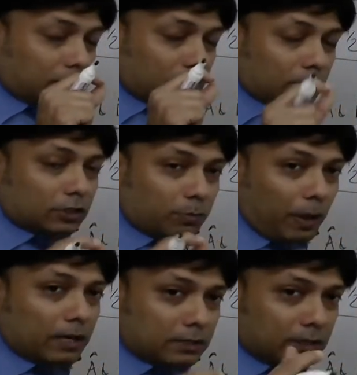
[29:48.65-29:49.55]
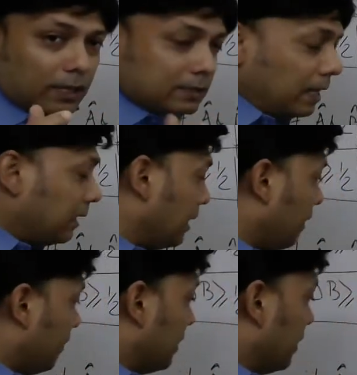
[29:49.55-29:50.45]
it spends in the excited
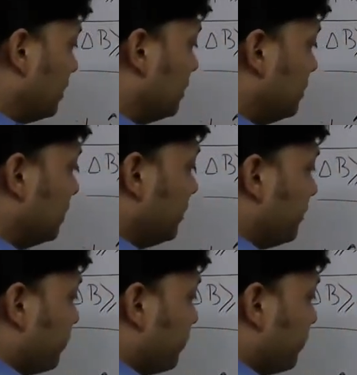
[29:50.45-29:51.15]
level, delta T,